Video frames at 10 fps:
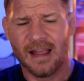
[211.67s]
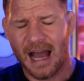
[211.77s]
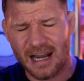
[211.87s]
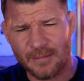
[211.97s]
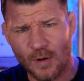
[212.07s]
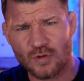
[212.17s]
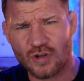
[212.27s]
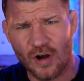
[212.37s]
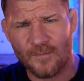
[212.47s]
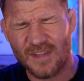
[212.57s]
And I'm
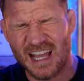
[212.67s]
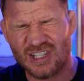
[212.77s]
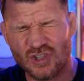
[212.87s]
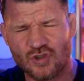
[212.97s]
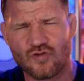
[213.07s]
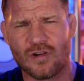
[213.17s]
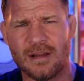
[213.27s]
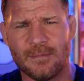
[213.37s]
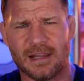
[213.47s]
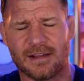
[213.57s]
also
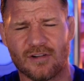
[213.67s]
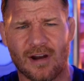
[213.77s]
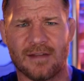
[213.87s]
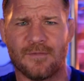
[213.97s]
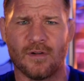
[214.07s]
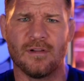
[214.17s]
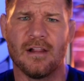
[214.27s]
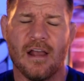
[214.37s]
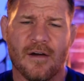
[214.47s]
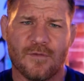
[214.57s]
extremely grateful
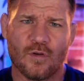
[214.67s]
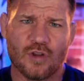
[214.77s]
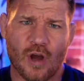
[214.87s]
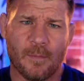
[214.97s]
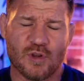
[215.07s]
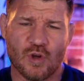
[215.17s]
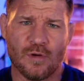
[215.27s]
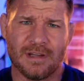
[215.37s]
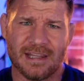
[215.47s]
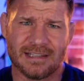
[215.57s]
for all the
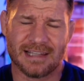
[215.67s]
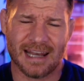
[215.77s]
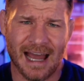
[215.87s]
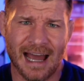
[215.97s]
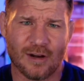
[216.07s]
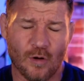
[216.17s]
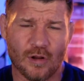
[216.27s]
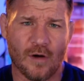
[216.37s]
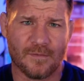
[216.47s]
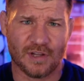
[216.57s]
opportunities that I had all
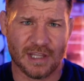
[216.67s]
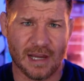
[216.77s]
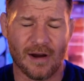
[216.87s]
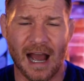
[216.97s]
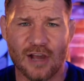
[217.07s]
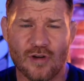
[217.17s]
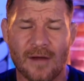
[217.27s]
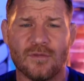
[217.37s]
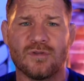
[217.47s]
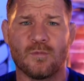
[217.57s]
over the year. I
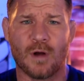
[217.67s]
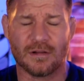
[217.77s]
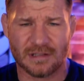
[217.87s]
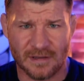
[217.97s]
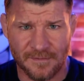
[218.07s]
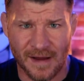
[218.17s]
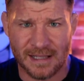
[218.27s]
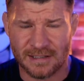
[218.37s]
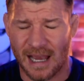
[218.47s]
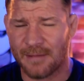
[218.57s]
traveled the world as a
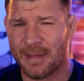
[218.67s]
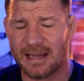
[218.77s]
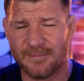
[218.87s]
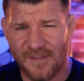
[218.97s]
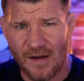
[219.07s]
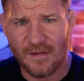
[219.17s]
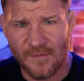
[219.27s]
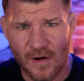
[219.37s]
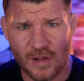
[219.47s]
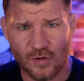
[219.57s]
fighter. I made very,
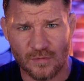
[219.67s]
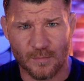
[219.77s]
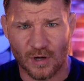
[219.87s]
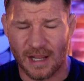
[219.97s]
very good money.